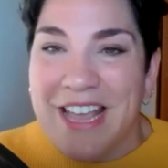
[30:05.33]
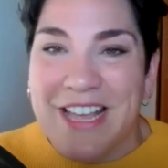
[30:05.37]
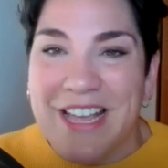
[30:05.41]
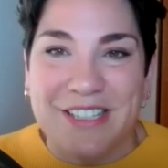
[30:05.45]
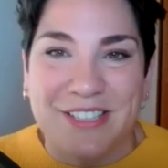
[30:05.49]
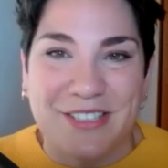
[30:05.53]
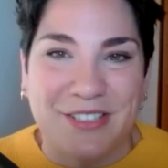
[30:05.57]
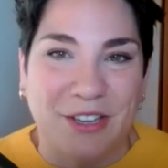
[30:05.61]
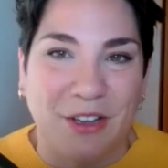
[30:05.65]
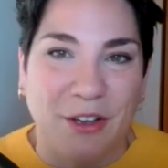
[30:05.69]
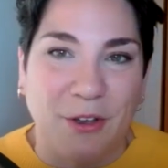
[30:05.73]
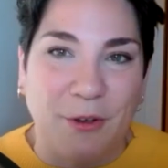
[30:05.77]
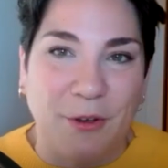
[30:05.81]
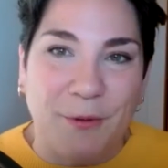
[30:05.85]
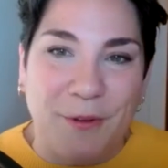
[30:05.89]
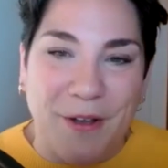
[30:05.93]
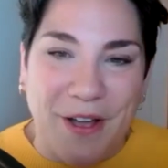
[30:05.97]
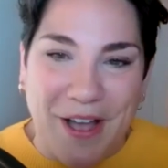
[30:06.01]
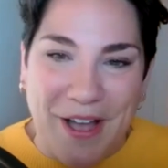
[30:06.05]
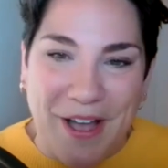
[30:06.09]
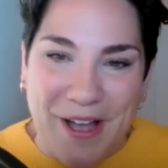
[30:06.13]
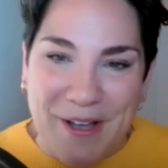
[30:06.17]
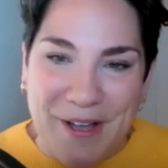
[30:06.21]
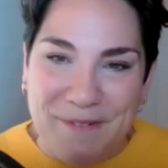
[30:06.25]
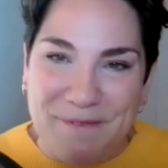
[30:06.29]
So
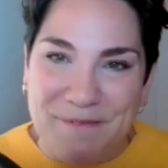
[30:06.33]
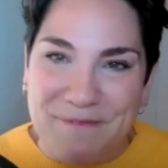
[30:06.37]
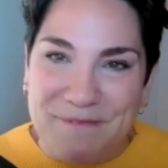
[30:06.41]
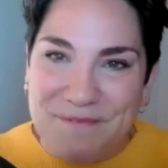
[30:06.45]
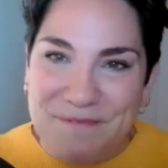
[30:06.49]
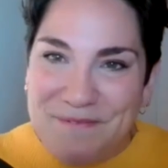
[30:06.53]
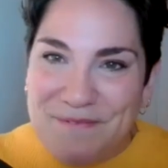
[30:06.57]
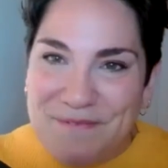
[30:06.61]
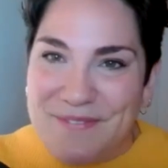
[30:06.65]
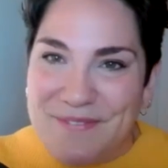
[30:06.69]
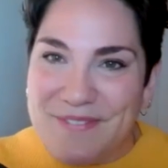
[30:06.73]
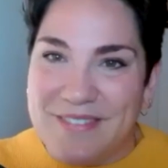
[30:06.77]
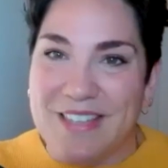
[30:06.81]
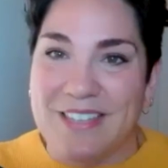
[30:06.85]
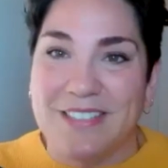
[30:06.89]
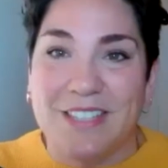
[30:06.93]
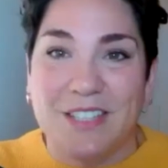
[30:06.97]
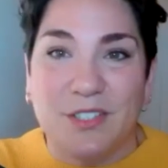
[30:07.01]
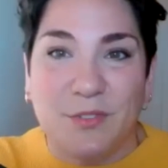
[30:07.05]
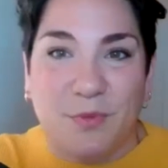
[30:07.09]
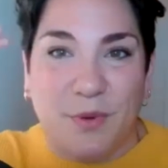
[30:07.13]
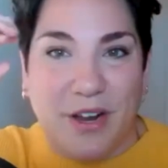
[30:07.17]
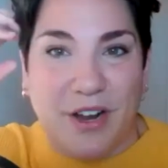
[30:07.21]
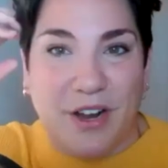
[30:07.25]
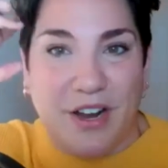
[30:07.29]
this is
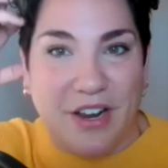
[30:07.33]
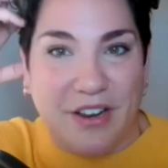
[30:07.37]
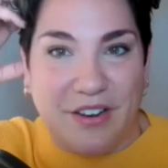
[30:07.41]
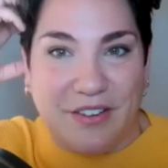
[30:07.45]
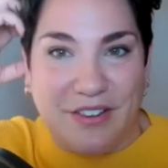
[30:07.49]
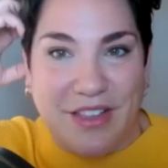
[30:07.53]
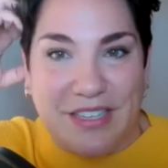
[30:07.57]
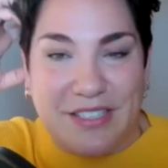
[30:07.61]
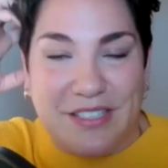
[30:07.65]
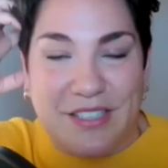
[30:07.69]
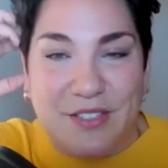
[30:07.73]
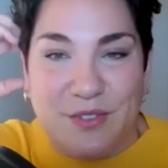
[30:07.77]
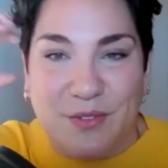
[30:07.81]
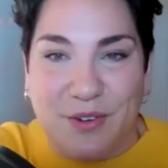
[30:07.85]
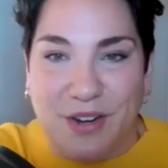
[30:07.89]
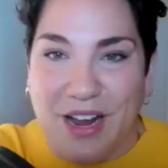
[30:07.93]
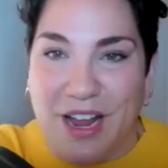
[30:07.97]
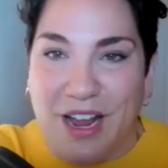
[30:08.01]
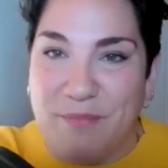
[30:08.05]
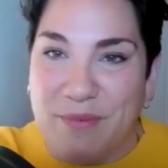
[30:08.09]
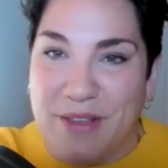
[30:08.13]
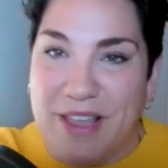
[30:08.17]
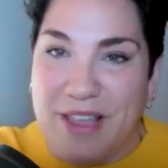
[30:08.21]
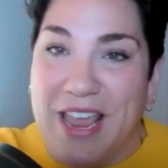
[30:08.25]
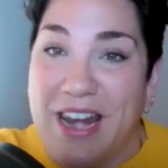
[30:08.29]
where I
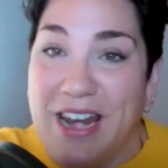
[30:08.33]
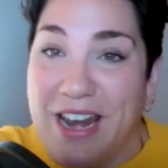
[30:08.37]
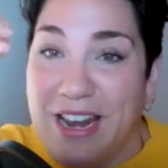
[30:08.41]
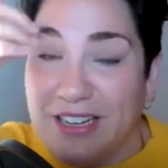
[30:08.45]
began.